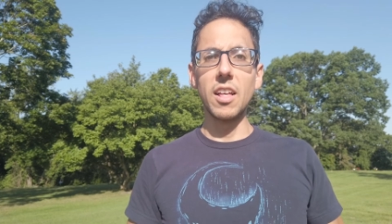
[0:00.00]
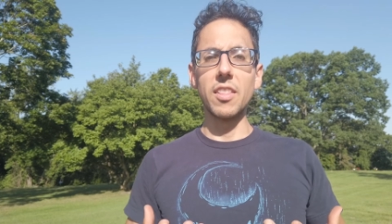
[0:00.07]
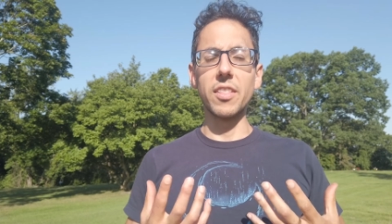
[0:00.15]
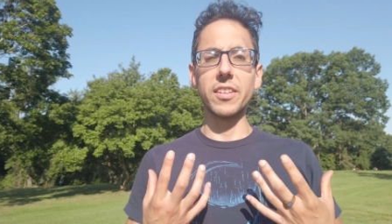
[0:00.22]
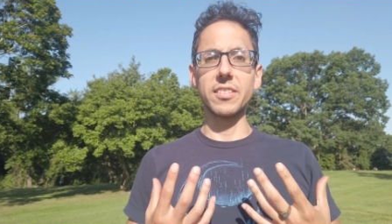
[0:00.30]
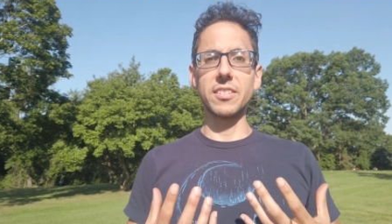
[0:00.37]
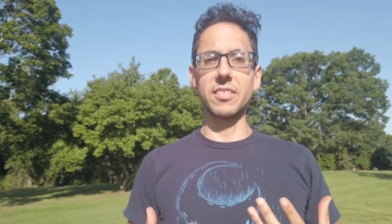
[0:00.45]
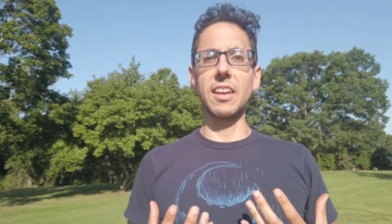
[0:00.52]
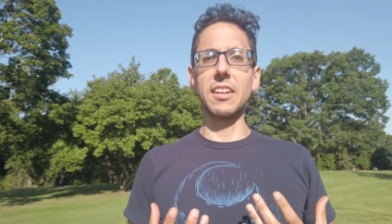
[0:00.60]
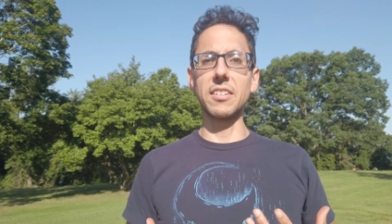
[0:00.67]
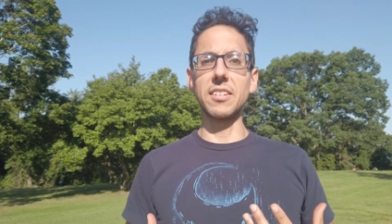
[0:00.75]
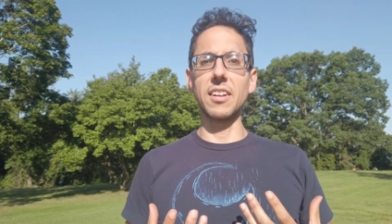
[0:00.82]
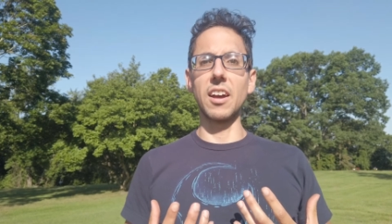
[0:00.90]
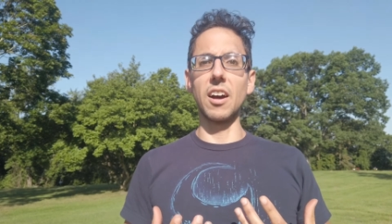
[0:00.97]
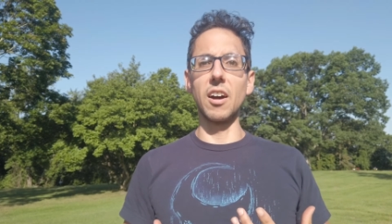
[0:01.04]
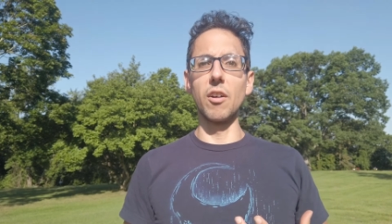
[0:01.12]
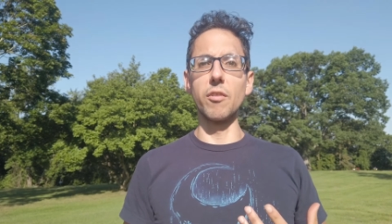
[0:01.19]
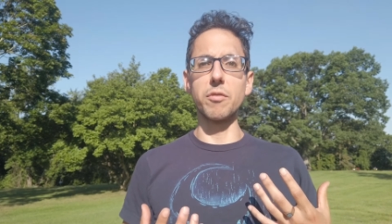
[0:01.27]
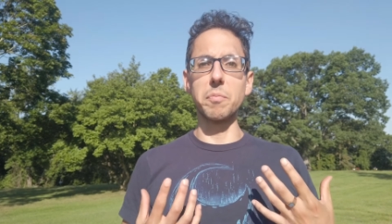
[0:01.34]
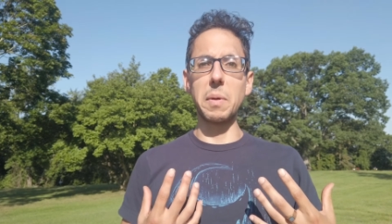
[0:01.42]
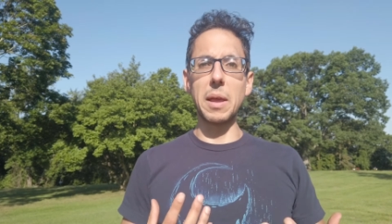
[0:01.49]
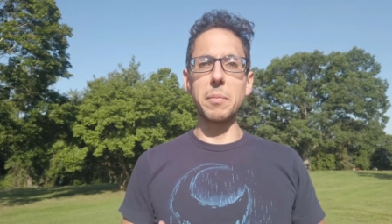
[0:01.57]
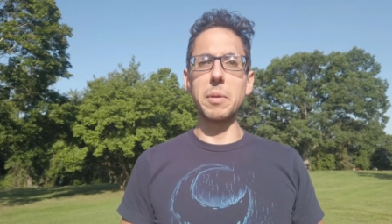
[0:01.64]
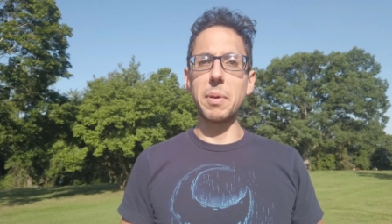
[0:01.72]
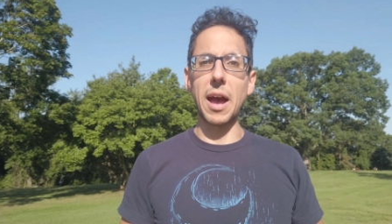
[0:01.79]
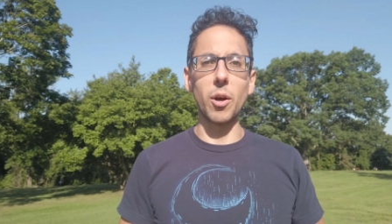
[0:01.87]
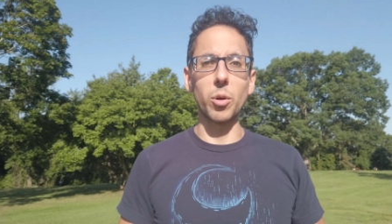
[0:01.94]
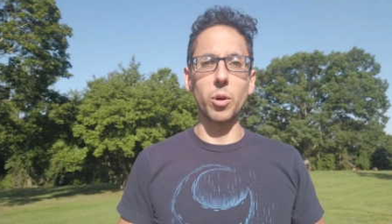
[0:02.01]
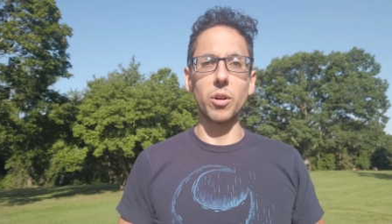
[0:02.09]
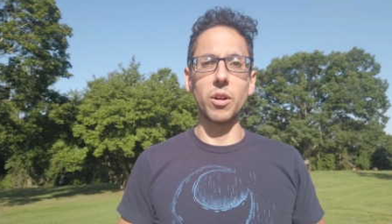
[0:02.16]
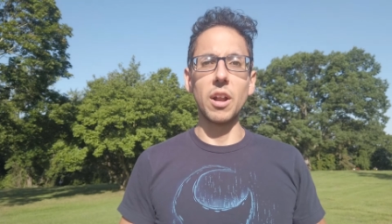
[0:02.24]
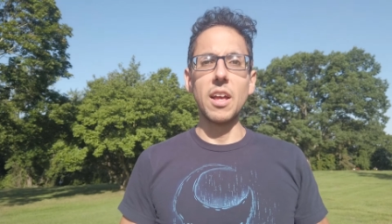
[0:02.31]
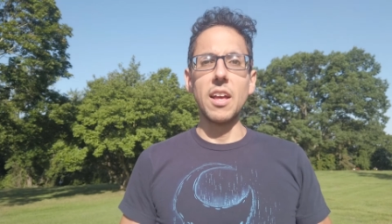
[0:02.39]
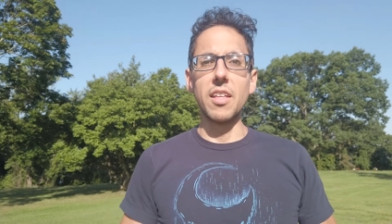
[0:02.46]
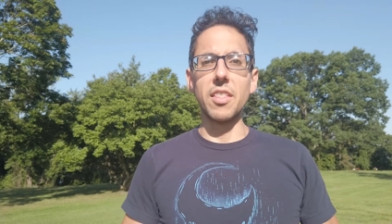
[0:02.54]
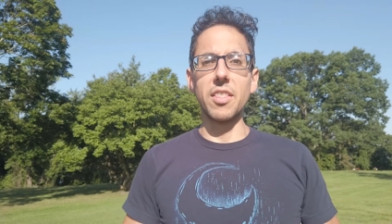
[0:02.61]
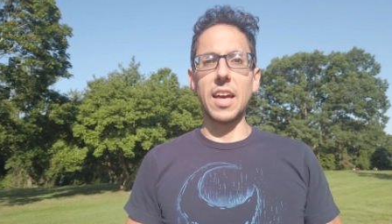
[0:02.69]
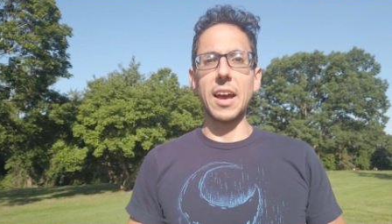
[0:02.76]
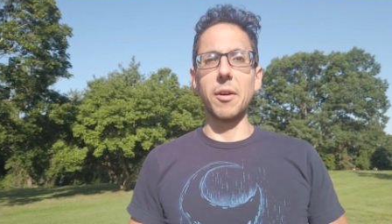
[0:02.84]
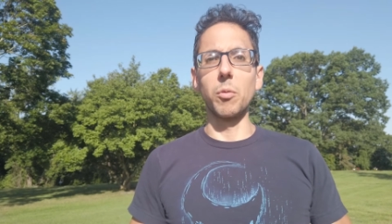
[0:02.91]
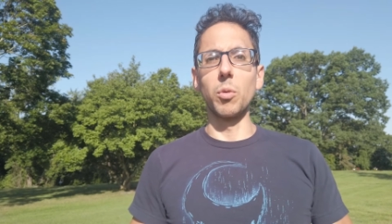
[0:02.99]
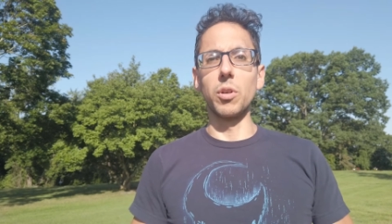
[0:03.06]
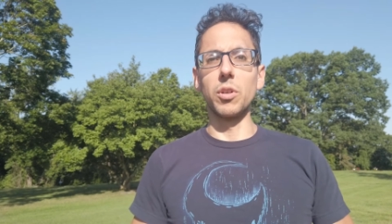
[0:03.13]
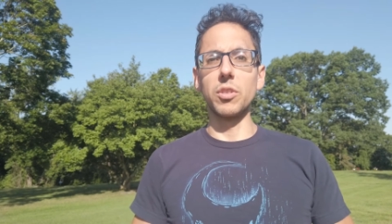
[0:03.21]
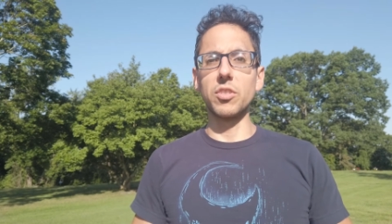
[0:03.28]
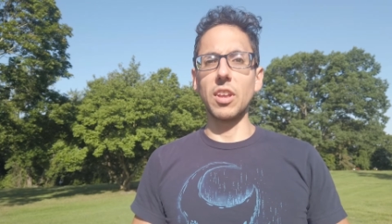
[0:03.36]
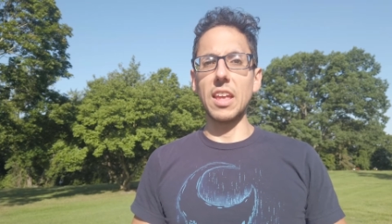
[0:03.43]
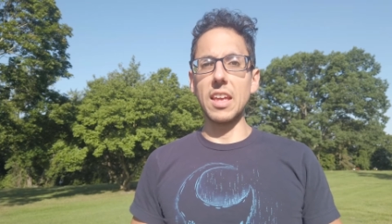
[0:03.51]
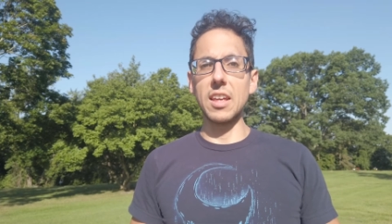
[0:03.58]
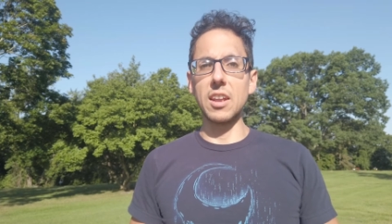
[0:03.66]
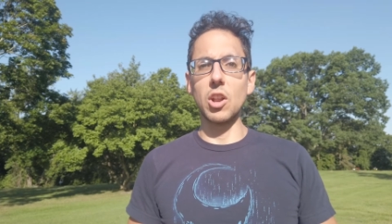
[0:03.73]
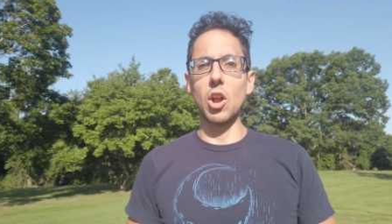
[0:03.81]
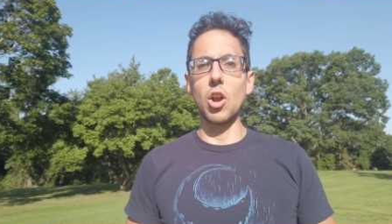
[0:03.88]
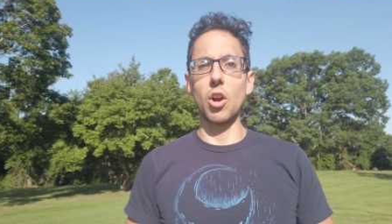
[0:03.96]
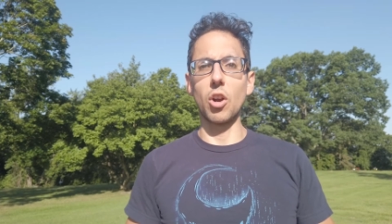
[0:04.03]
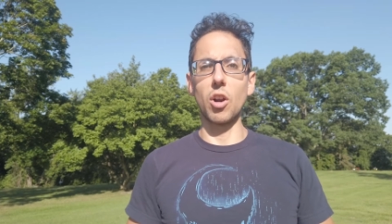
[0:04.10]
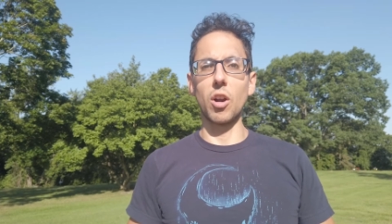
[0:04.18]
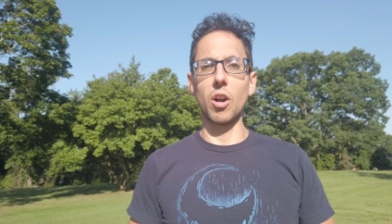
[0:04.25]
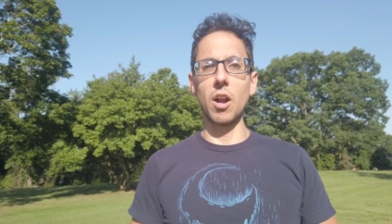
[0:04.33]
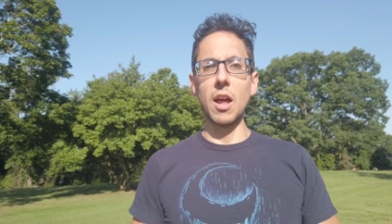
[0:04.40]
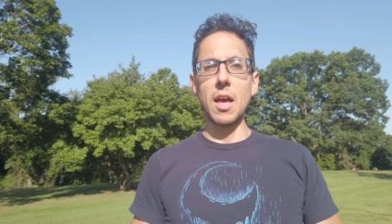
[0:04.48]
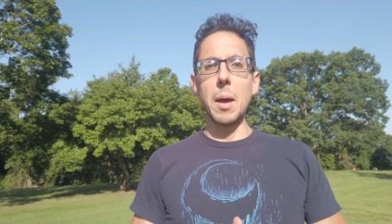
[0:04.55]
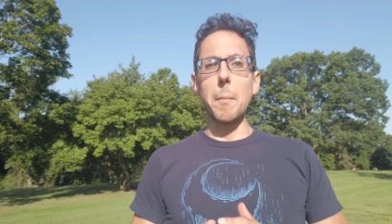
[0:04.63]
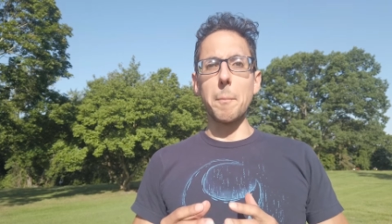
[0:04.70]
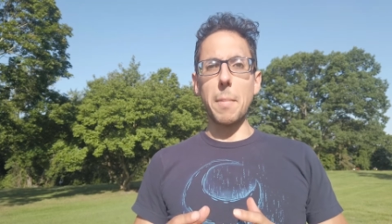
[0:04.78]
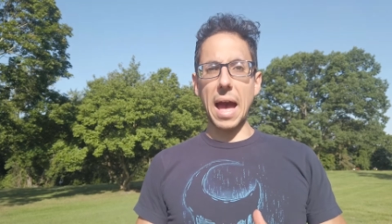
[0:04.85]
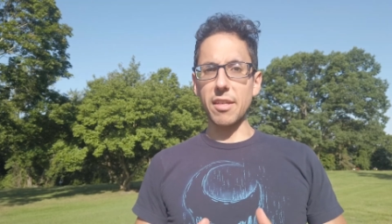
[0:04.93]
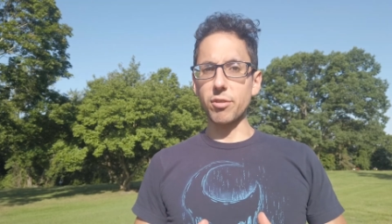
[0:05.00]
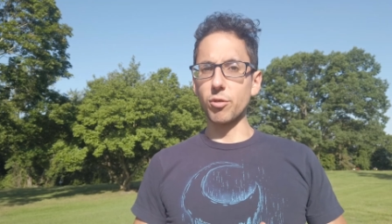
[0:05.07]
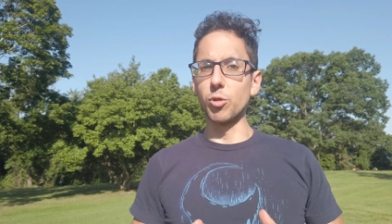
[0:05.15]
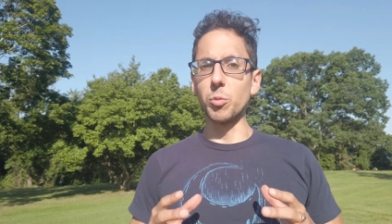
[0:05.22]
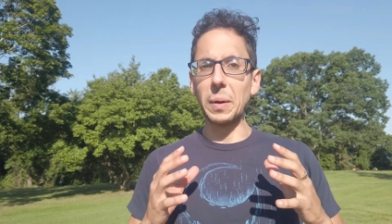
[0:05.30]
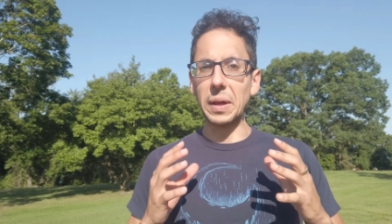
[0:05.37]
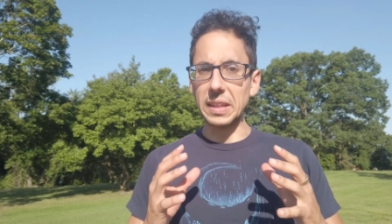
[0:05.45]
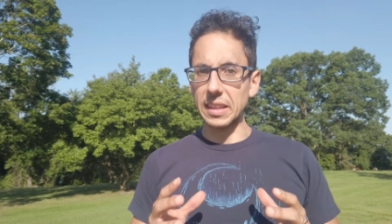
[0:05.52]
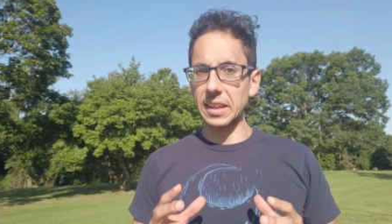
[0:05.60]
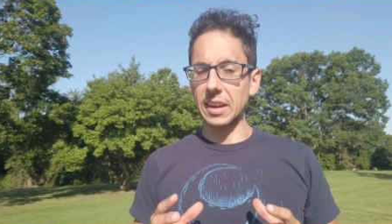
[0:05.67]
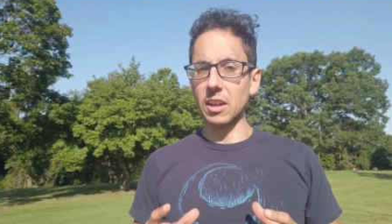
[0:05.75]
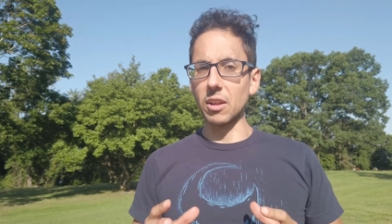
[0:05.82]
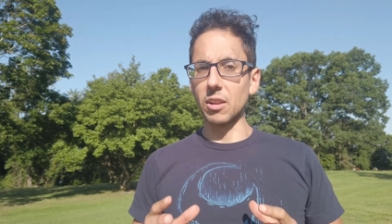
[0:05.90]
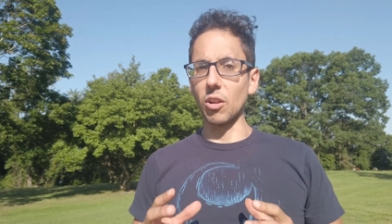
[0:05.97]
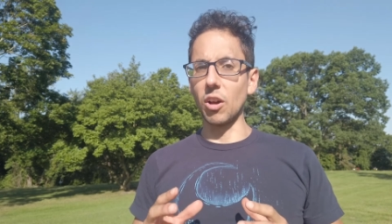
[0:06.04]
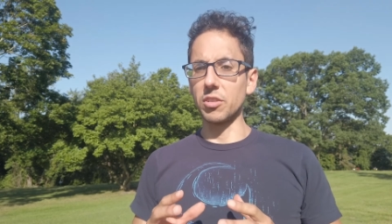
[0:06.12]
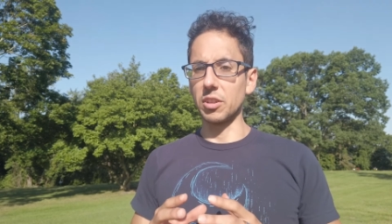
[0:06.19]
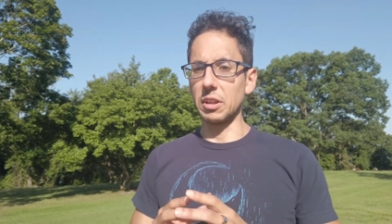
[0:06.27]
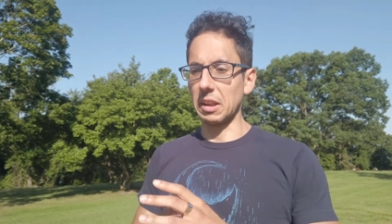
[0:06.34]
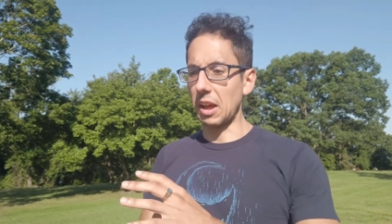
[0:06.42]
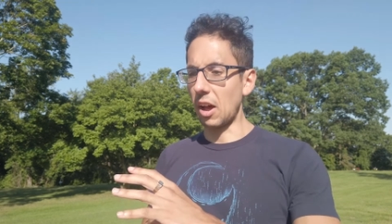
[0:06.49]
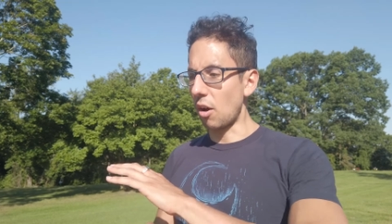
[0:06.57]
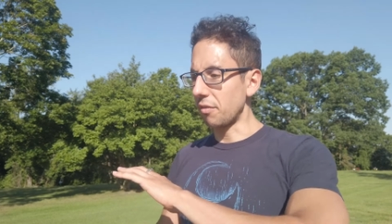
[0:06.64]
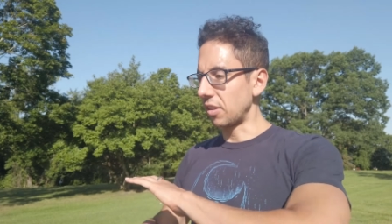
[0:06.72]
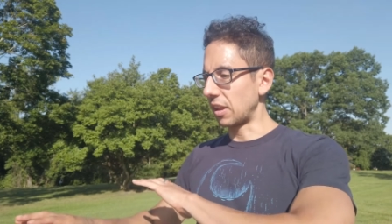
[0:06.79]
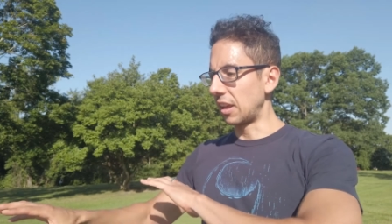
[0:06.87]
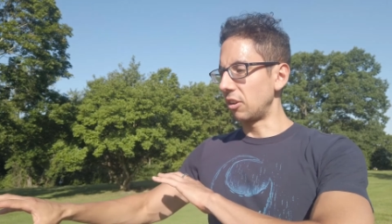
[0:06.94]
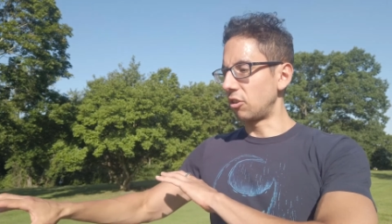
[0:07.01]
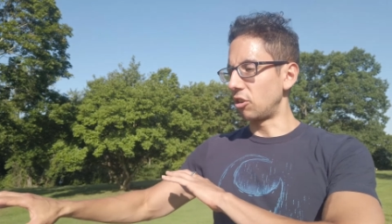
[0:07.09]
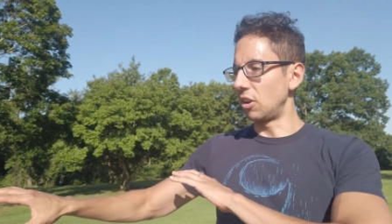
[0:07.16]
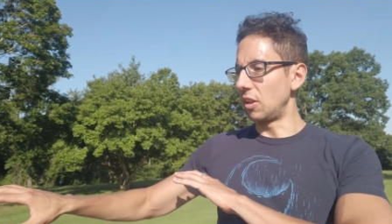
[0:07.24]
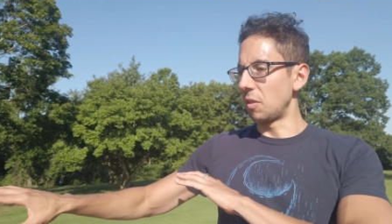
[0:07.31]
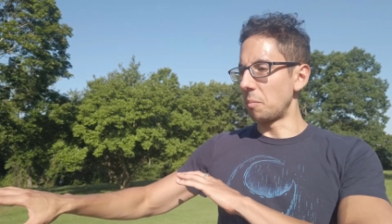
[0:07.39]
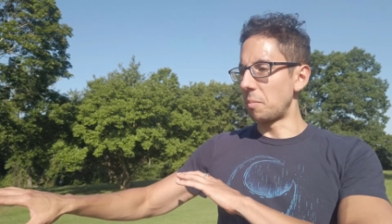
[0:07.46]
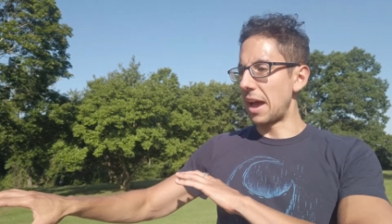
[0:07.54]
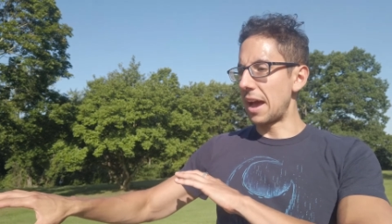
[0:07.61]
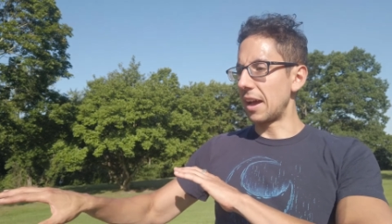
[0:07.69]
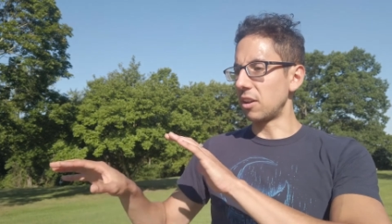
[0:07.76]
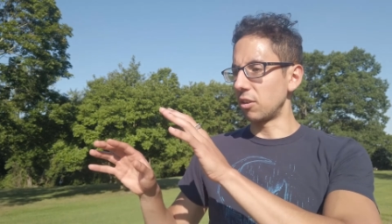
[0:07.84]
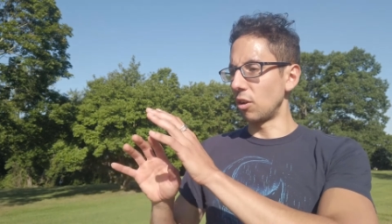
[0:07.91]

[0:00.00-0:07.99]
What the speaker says: this scent of baby powder that was in her bathroom linen closet off the kitchen in the back.